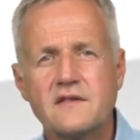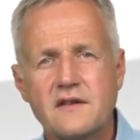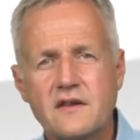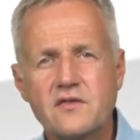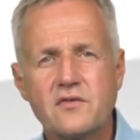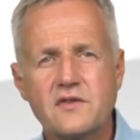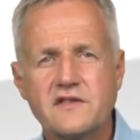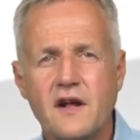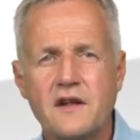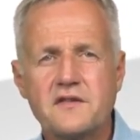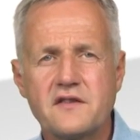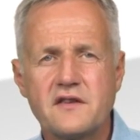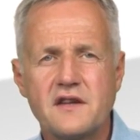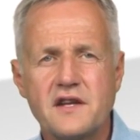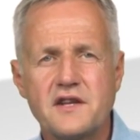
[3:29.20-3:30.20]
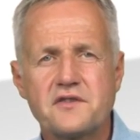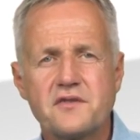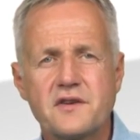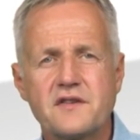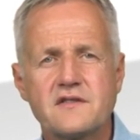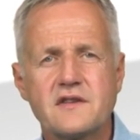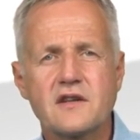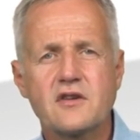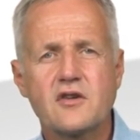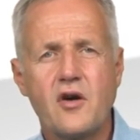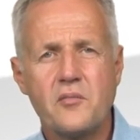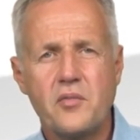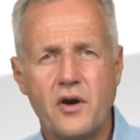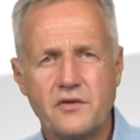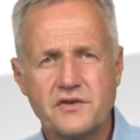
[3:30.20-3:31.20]
This results in interest and
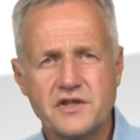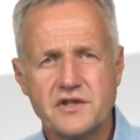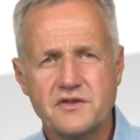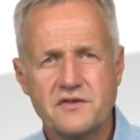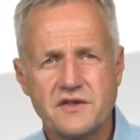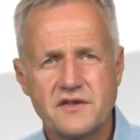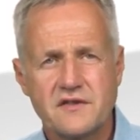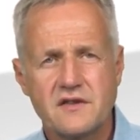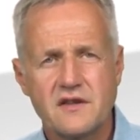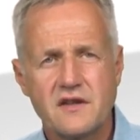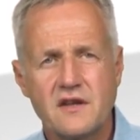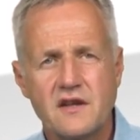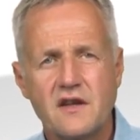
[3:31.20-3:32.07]
compound interest.